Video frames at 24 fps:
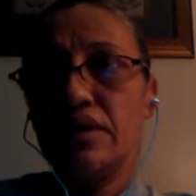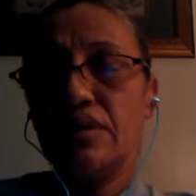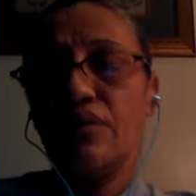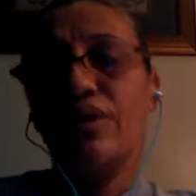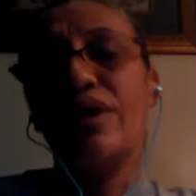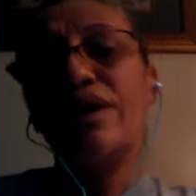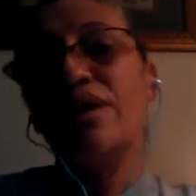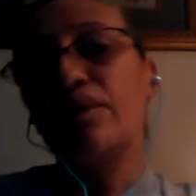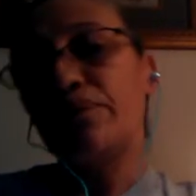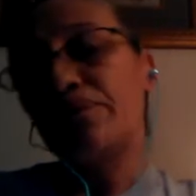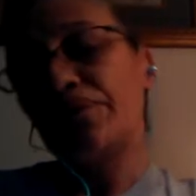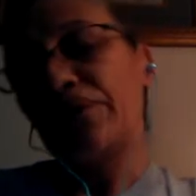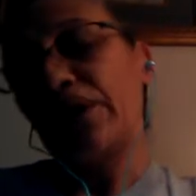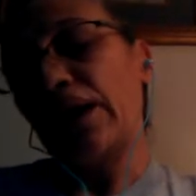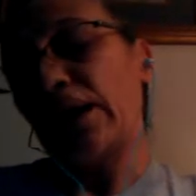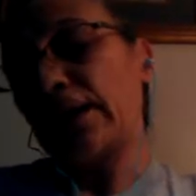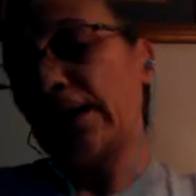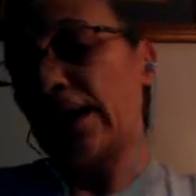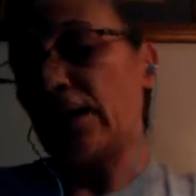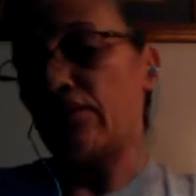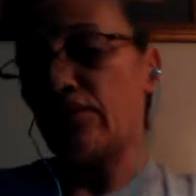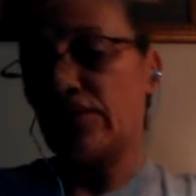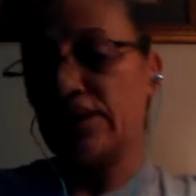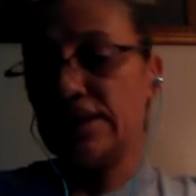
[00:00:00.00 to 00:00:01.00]
Well, I
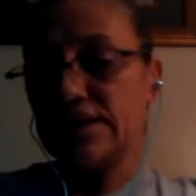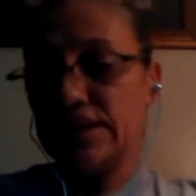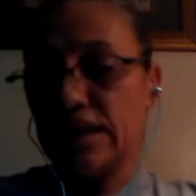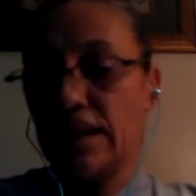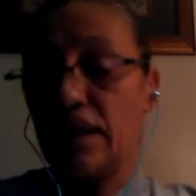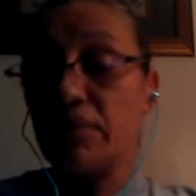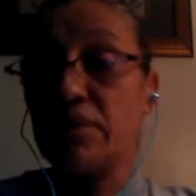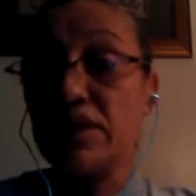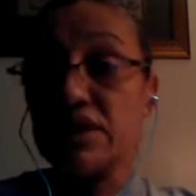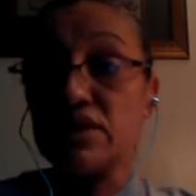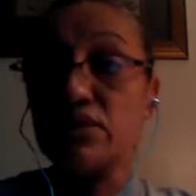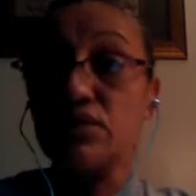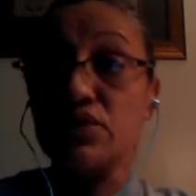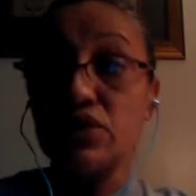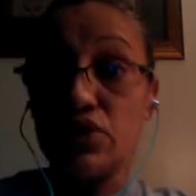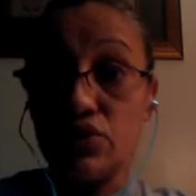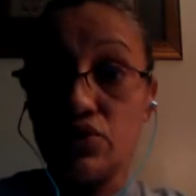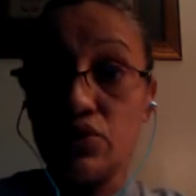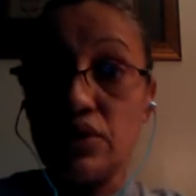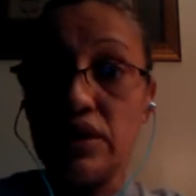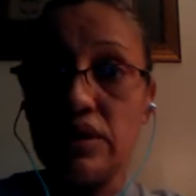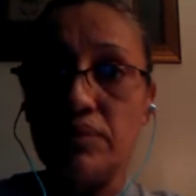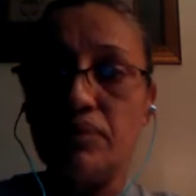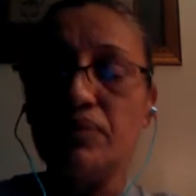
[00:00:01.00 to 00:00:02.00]
can't really say that because it was a
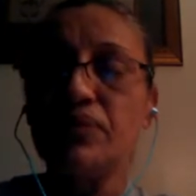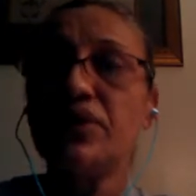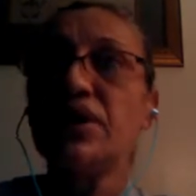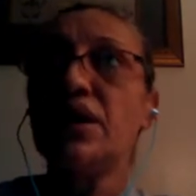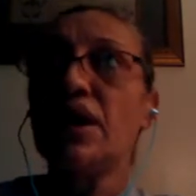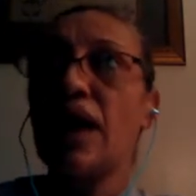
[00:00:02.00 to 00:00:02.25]
dream.